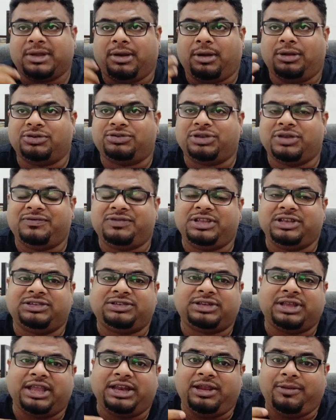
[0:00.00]
also if
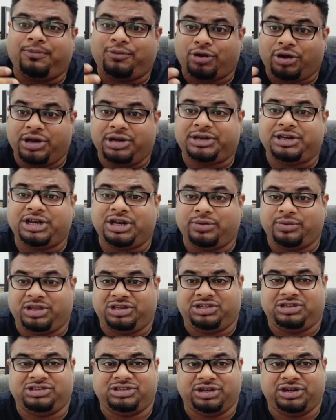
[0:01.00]
there's any product
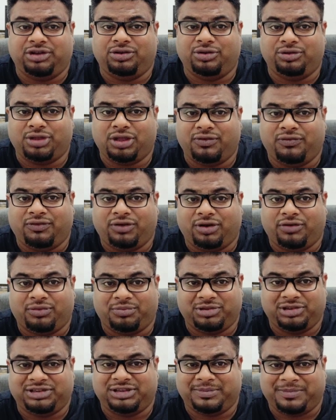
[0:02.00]
innovations that you're looking for
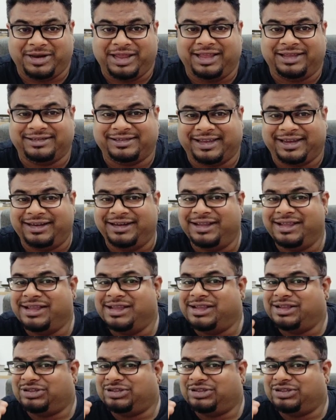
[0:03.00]
from the supplier side,